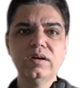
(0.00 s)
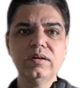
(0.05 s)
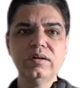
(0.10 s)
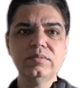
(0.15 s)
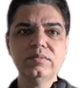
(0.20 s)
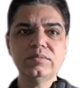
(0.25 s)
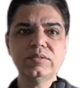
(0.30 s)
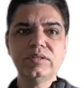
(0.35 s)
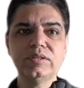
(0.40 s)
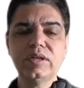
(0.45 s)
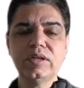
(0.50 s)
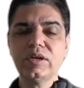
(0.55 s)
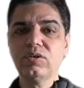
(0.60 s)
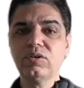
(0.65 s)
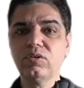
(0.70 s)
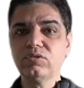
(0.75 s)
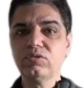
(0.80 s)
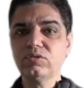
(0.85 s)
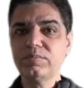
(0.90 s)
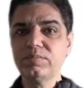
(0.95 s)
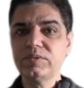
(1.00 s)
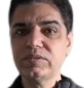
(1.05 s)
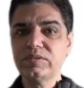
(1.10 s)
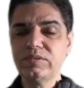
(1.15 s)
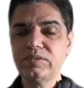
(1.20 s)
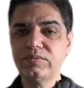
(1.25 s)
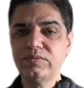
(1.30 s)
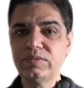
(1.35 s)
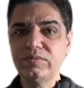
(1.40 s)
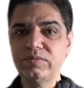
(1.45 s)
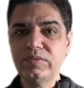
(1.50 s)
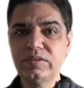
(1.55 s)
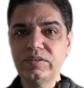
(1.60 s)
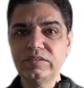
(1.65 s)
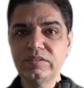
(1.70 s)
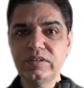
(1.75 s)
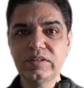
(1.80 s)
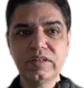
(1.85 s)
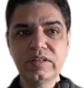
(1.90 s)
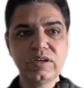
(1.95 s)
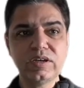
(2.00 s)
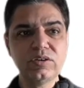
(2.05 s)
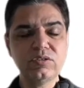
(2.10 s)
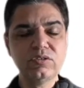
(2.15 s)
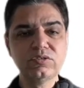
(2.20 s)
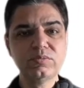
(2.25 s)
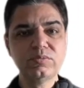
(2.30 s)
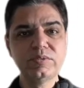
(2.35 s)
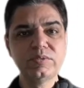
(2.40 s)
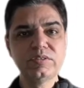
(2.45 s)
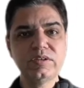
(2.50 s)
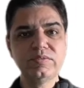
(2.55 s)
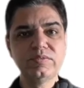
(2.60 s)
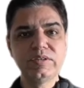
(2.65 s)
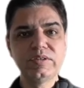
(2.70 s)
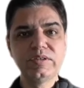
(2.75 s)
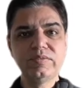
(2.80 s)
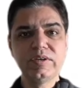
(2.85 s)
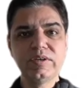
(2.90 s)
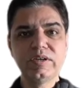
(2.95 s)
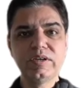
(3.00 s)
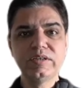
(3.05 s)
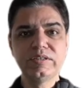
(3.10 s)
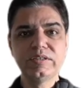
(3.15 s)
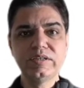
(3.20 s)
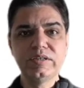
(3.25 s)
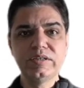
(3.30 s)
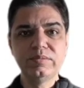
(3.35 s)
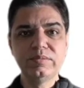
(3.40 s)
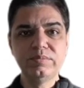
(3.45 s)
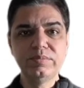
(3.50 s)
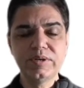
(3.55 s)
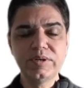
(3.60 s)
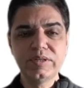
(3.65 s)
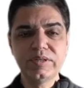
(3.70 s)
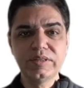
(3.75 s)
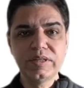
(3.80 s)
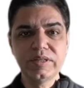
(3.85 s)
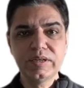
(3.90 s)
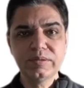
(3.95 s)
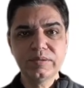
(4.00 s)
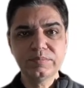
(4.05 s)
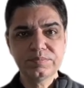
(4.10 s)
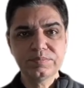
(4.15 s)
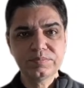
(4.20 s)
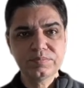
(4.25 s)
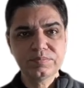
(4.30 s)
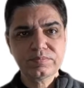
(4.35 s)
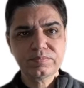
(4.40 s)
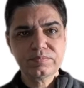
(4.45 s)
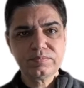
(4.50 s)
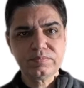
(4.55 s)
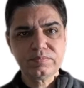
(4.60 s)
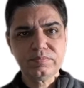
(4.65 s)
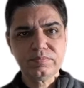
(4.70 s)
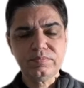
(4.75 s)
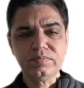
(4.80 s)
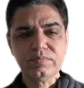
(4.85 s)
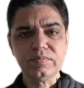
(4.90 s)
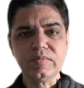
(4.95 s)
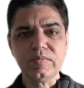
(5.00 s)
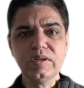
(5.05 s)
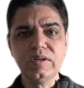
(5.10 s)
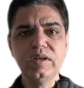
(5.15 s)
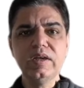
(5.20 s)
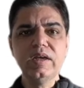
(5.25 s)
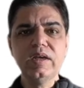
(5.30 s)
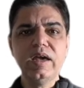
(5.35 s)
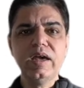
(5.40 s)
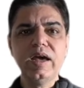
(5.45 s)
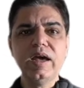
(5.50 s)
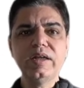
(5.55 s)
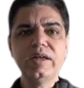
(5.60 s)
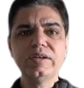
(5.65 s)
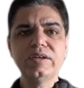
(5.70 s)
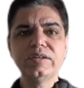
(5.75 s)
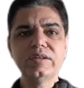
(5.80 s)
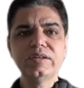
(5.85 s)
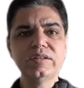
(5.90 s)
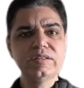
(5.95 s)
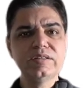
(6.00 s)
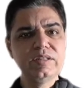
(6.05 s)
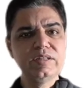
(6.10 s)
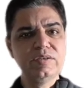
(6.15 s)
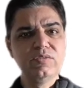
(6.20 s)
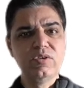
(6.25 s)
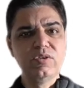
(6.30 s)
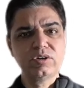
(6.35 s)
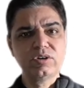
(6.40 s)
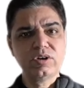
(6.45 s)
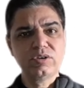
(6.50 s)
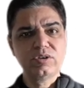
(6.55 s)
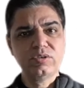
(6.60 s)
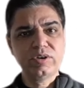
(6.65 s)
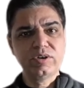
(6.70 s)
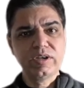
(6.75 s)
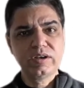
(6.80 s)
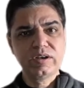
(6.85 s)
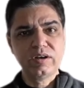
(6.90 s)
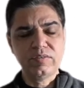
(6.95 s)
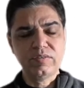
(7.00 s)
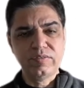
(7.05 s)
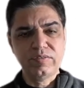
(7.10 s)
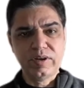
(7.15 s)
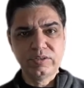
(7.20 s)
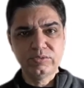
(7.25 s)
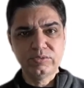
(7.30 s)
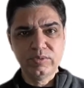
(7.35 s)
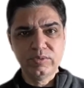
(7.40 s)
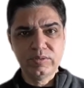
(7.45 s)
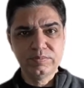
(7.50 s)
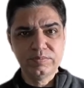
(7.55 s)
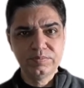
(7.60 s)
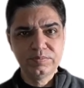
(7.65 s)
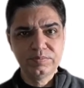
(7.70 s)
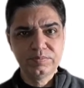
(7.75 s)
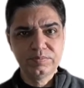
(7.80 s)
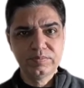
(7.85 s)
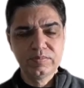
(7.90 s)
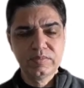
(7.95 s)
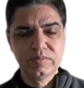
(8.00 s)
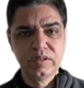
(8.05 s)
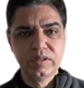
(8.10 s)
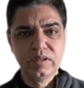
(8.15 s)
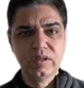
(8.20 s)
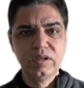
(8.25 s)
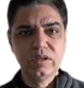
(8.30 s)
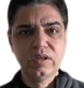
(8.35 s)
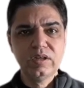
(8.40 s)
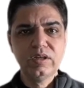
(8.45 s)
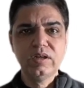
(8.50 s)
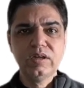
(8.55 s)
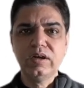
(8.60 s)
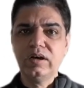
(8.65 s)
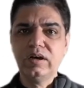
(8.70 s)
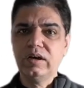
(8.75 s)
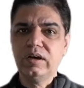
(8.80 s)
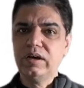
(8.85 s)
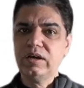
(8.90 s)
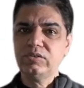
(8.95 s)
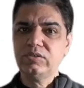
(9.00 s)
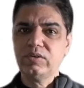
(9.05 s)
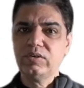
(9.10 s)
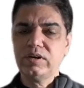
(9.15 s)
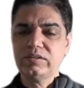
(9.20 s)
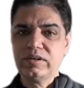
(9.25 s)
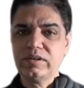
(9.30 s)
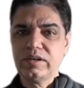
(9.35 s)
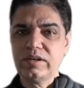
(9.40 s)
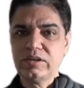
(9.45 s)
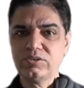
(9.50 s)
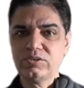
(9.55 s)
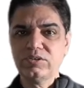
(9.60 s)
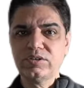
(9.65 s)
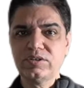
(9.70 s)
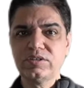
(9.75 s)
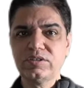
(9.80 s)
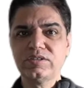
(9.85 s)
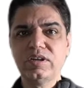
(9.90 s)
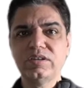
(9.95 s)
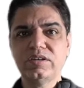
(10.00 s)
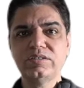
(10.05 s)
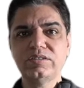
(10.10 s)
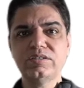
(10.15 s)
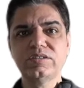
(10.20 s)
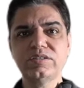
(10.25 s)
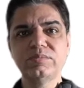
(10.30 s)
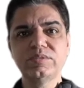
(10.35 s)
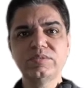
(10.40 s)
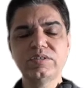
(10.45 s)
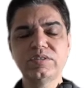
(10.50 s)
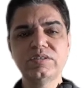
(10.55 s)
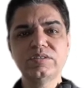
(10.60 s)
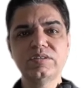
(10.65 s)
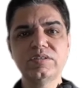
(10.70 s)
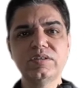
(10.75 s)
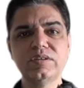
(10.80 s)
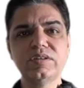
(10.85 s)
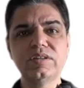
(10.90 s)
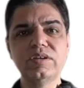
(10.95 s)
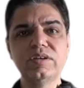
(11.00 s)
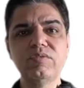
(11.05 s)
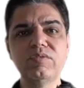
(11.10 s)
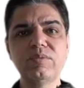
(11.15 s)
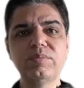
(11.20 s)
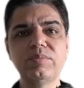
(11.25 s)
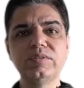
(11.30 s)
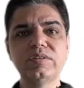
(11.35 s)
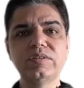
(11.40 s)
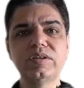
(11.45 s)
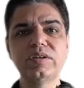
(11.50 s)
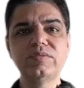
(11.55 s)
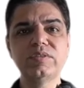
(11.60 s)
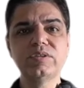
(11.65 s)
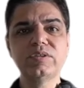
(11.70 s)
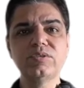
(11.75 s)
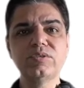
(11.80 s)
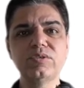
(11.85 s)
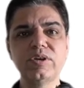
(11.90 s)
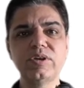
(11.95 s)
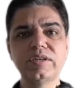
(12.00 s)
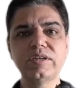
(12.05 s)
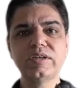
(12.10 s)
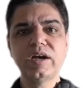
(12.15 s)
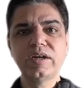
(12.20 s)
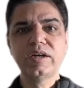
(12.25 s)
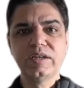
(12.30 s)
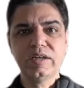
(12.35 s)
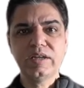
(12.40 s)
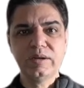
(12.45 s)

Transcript: They can also present with wheezing, they can also present with difficulty in breathing, and they've got a chronic cough as well. As far as the gastrointestinal system is concerned, they would present with chronic diarrhea